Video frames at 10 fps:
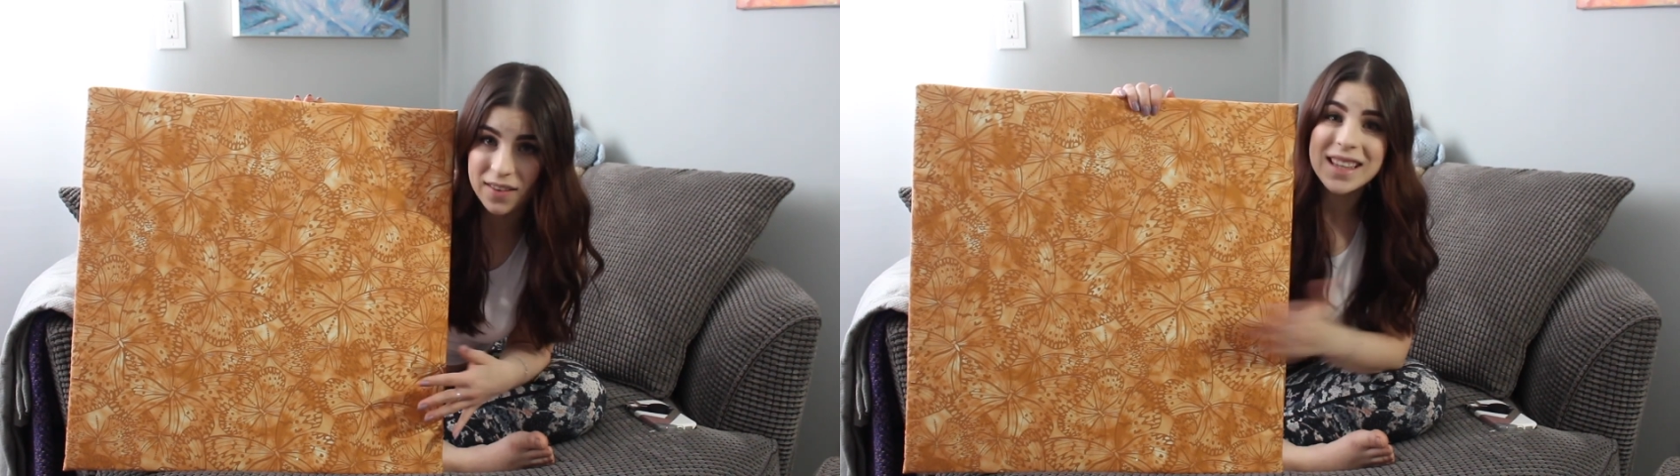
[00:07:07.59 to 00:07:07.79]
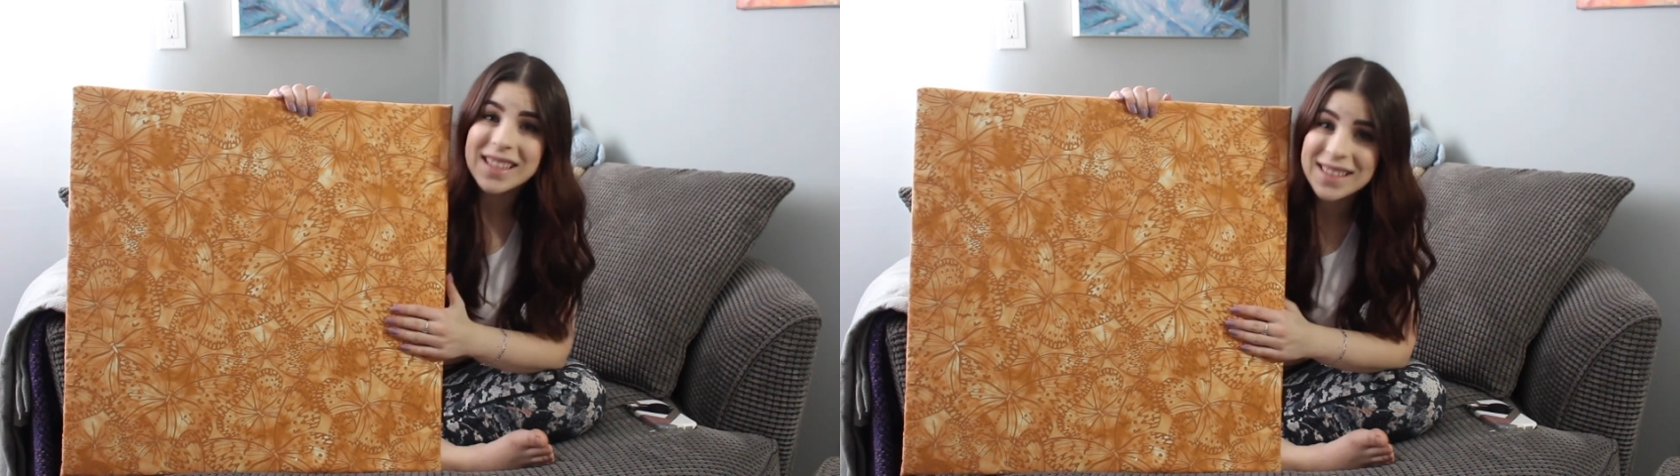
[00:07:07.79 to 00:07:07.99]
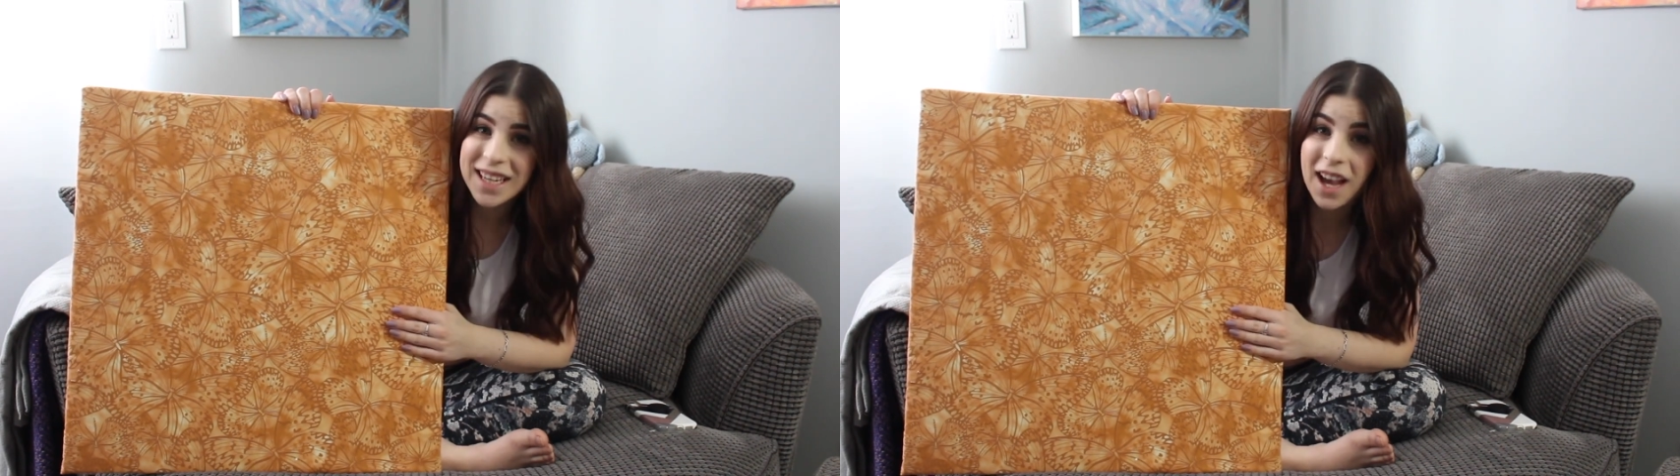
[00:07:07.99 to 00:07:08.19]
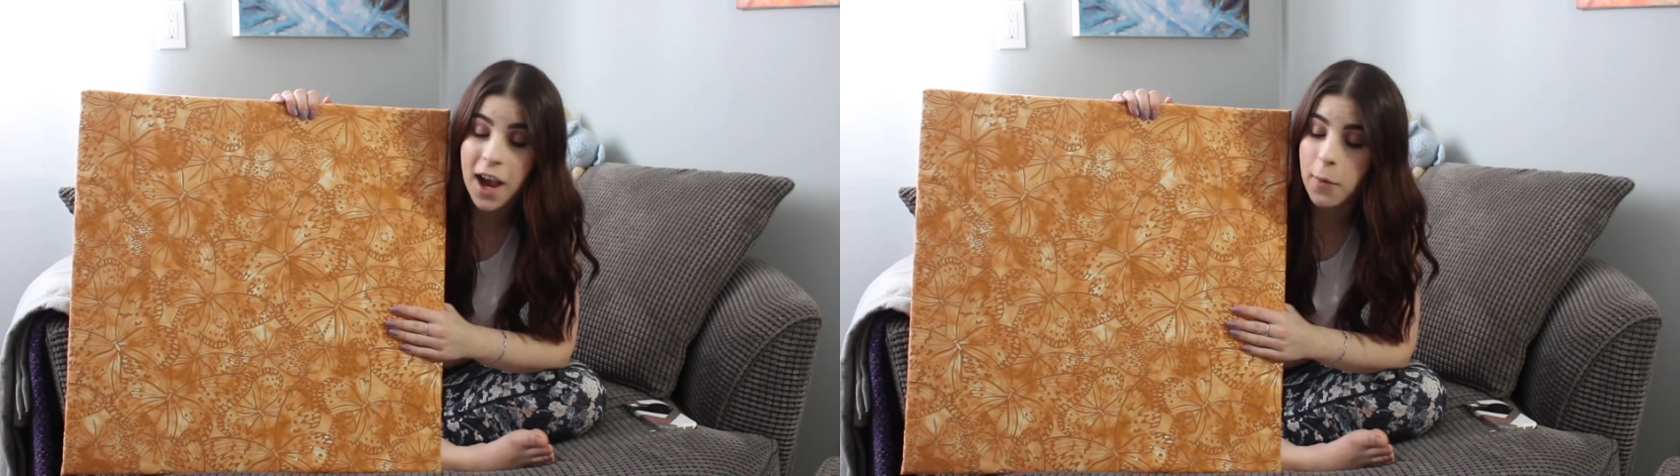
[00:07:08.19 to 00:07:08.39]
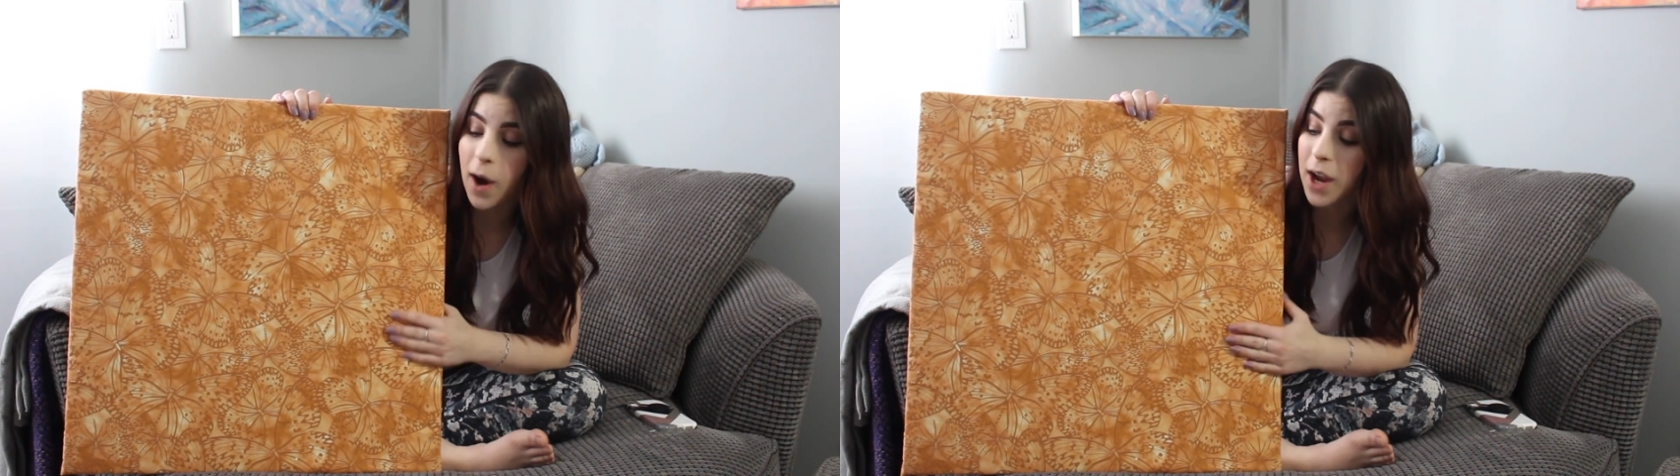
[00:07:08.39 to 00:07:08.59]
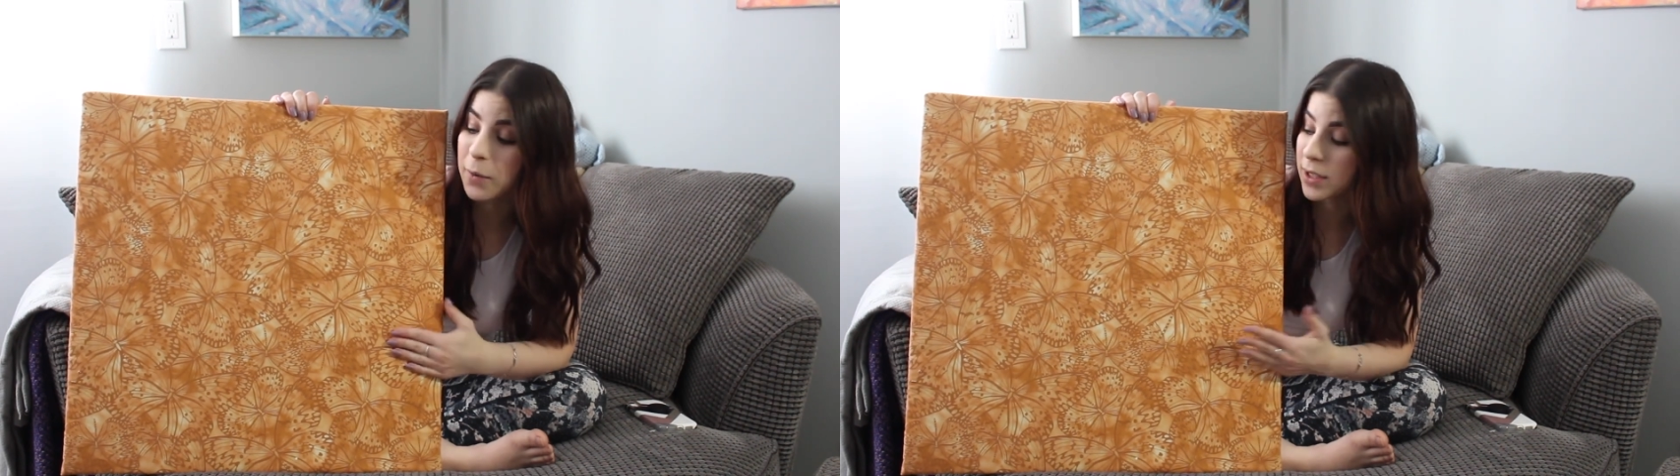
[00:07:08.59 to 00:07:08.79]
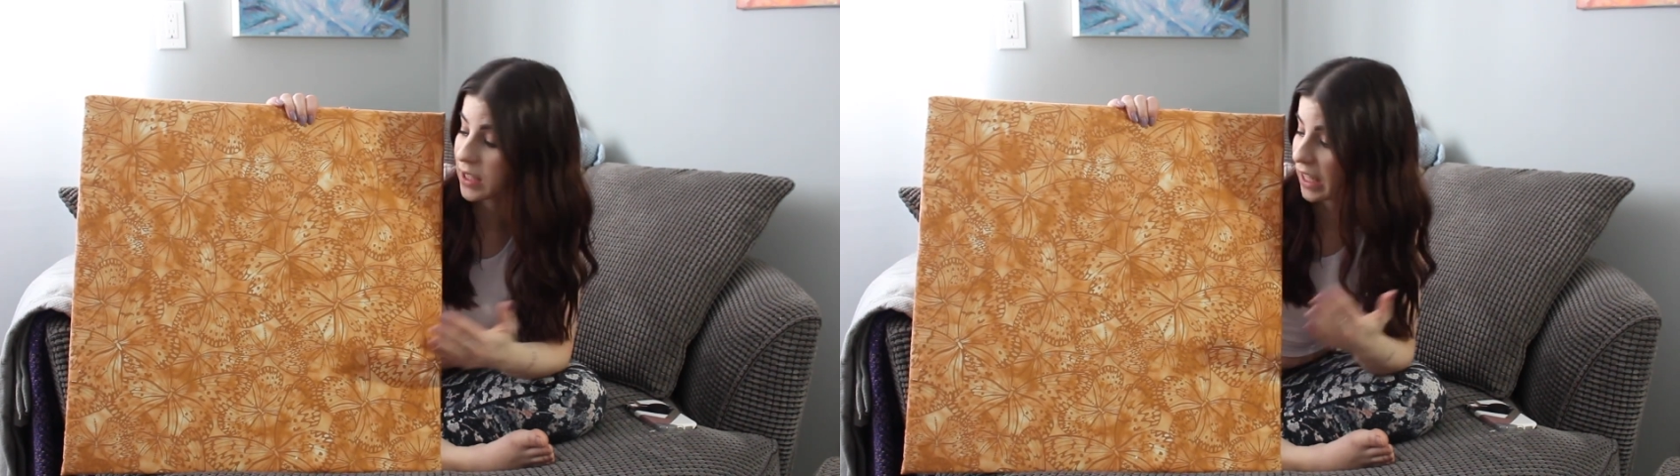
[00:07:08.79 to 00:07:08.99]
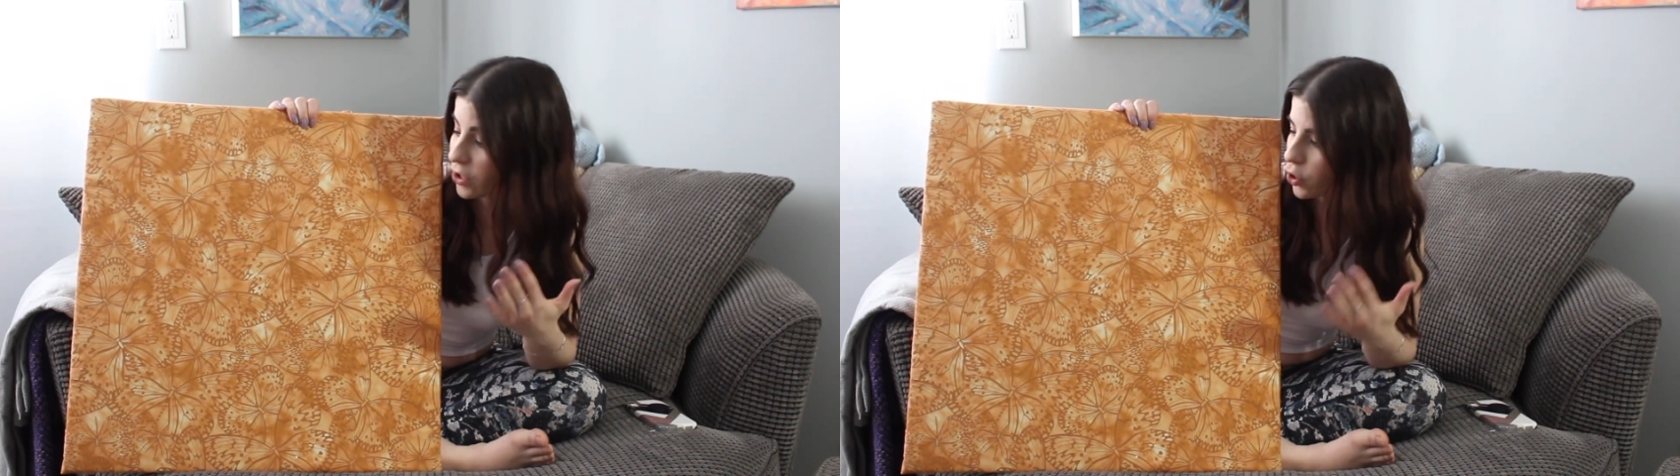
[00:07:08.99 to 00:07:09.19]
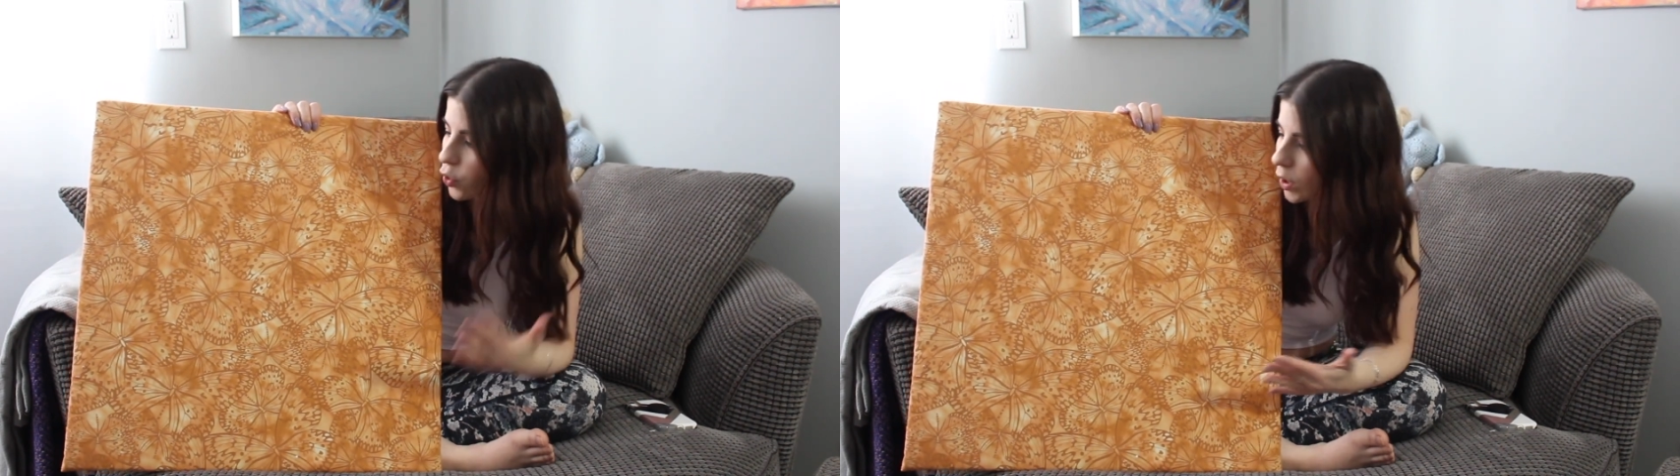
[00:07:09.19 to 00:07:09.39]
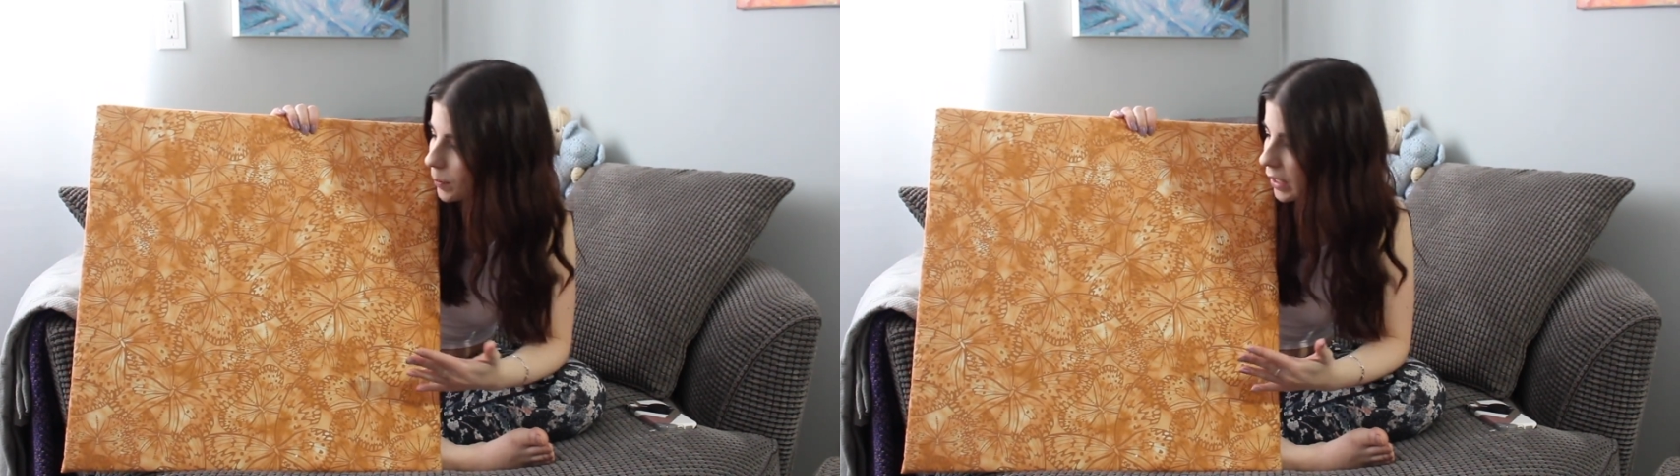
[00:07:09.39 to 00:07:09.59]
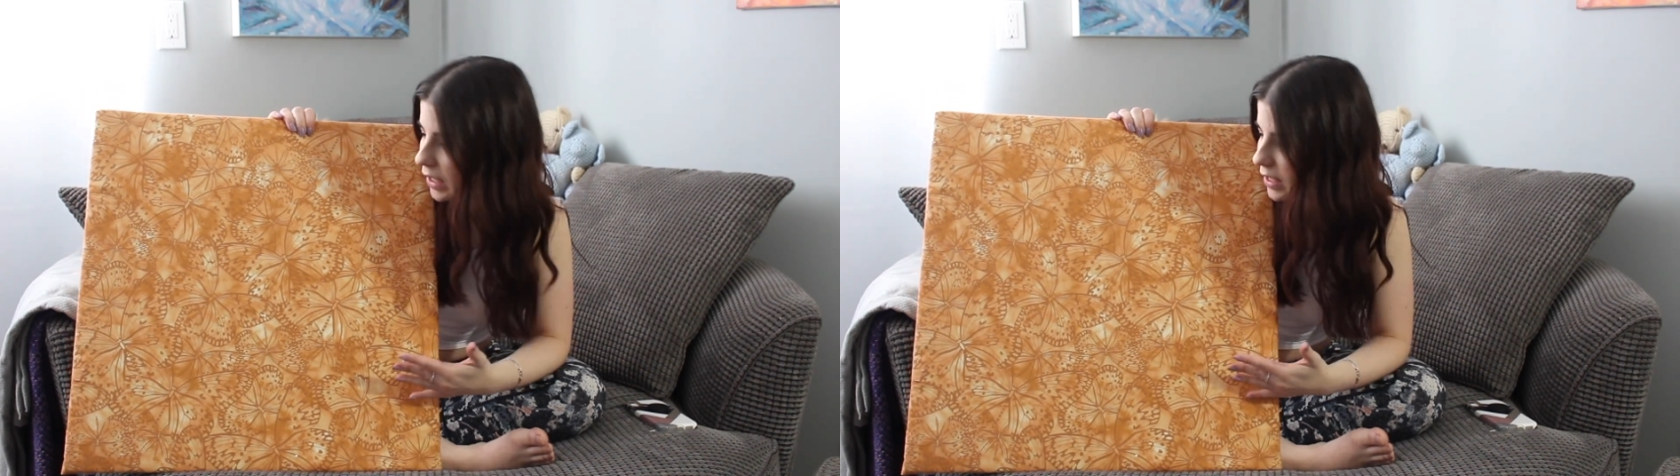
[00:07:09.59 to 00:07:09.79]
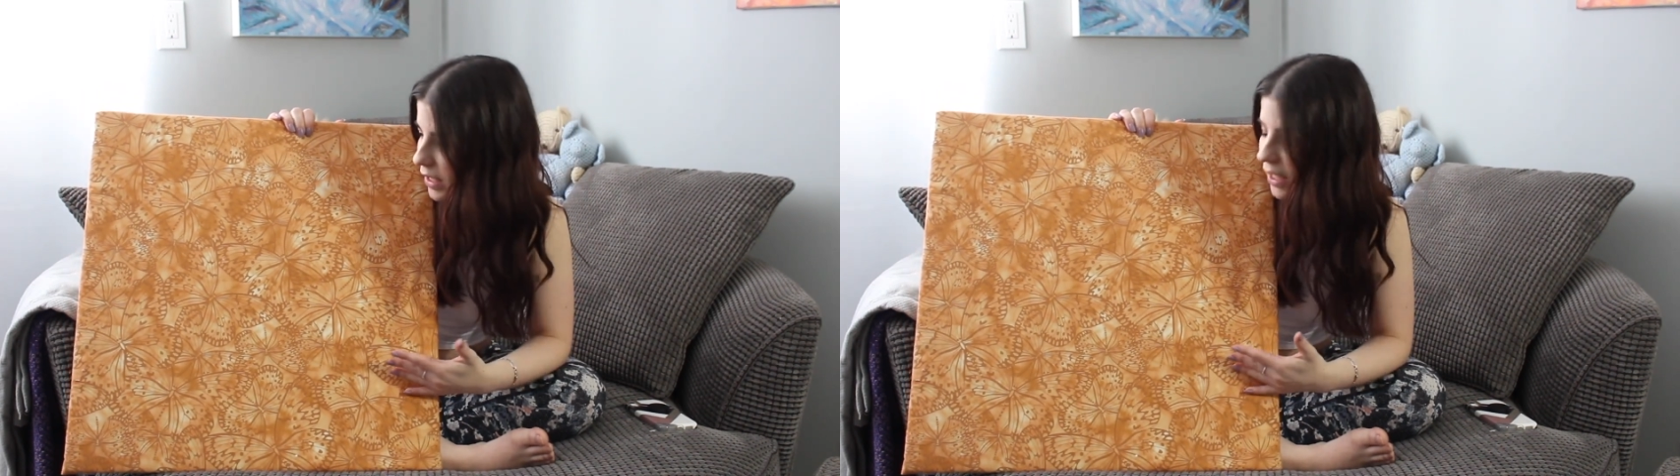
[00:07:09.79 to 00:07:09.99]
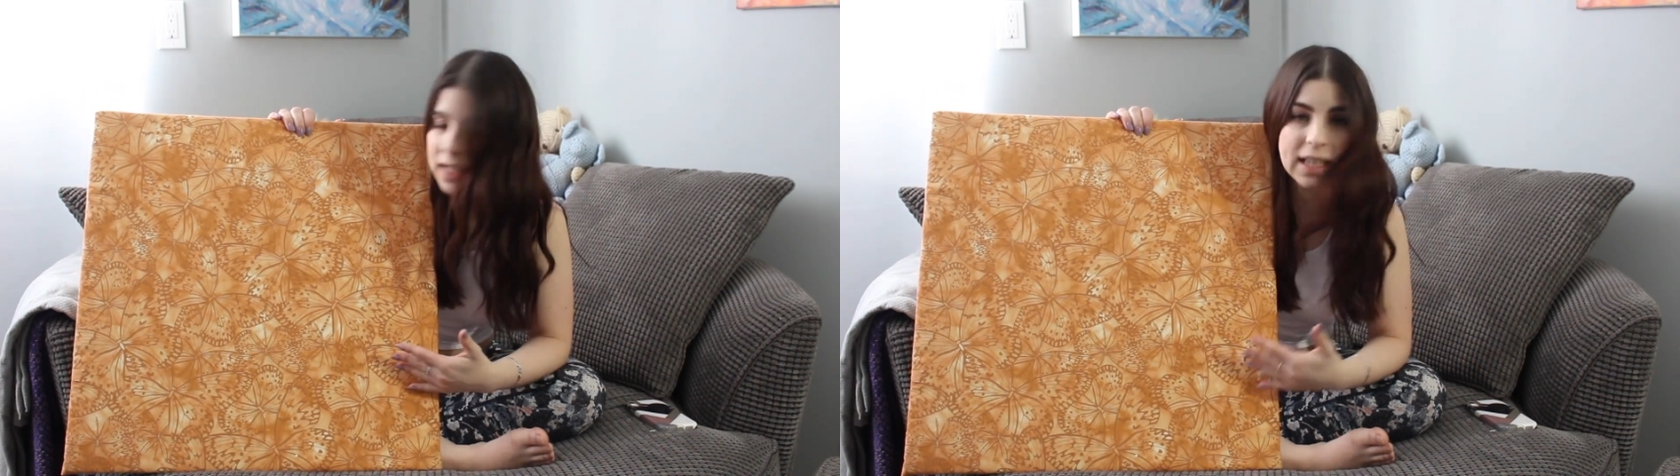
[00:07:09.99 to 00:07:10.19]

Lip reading: This DIY was extremely easy,